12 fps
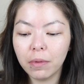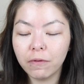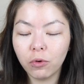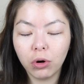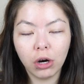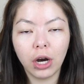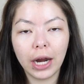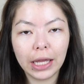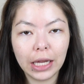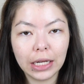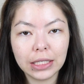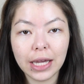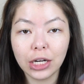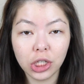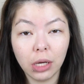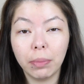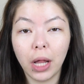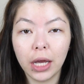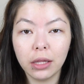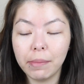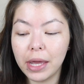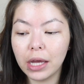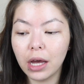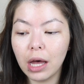before I get into actually applying the
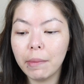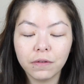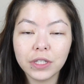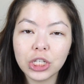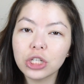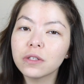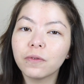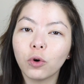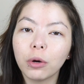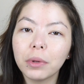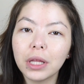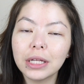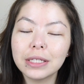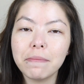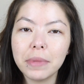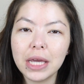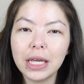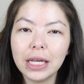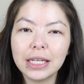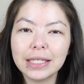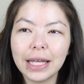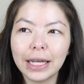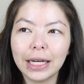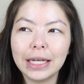makeup, Physicians Formula to me is
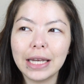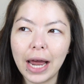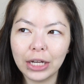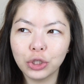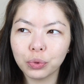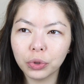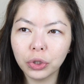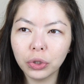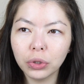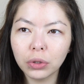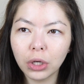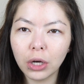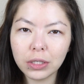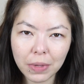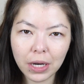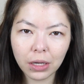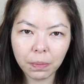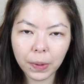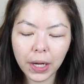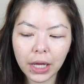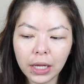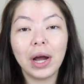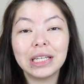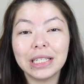like a natural cosmetic
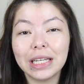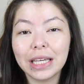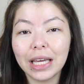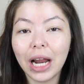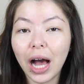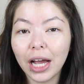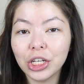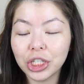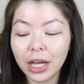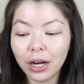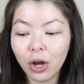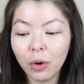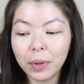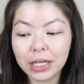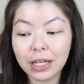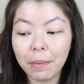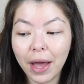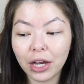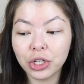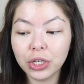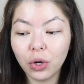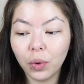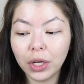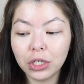brand. I didn't get eyeshadow because I'm actually
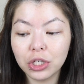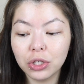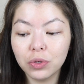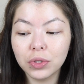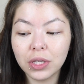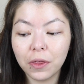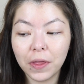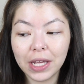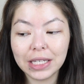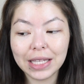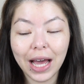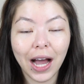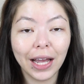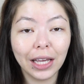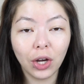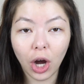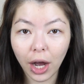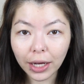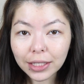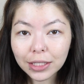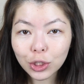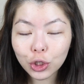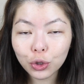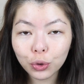going to use the things that I got
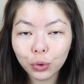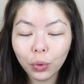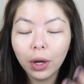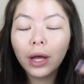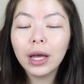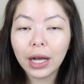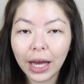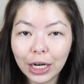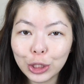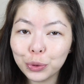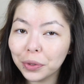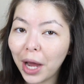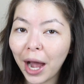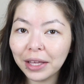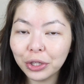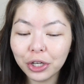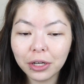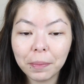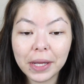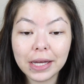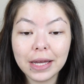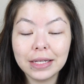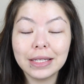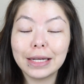to kind of do an eye look
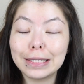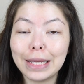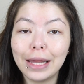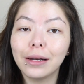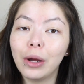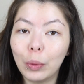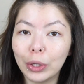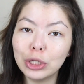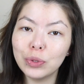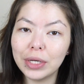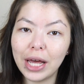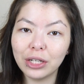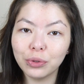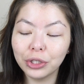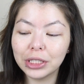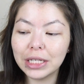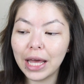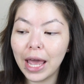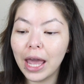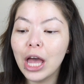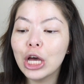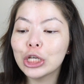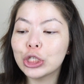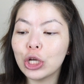because like I said, I want to do a natural look today.
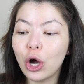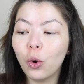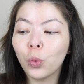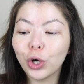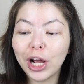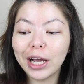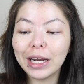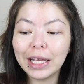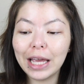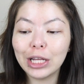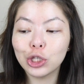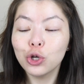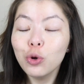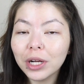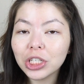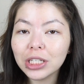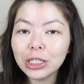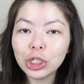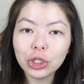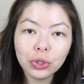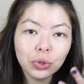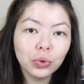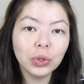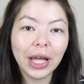So we're not going to get too much
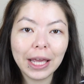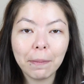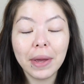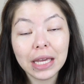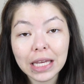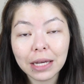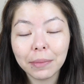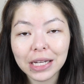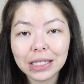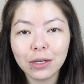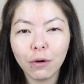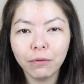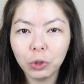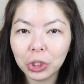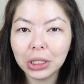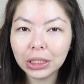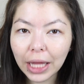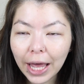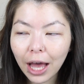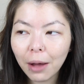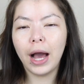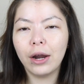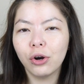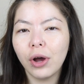into like making myself look
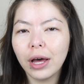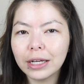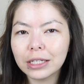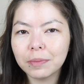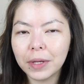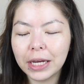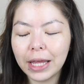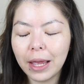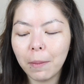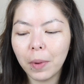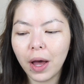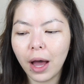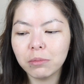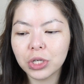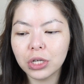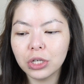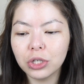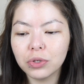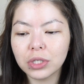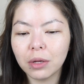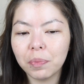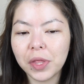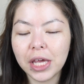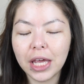glam. I don't know how to explain it, but I'm just gonna do
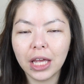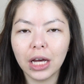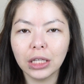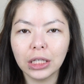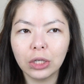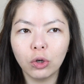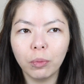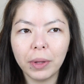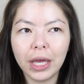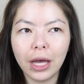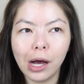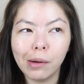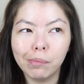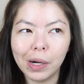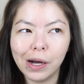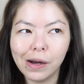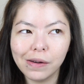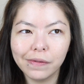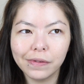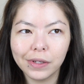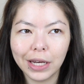something a little bit above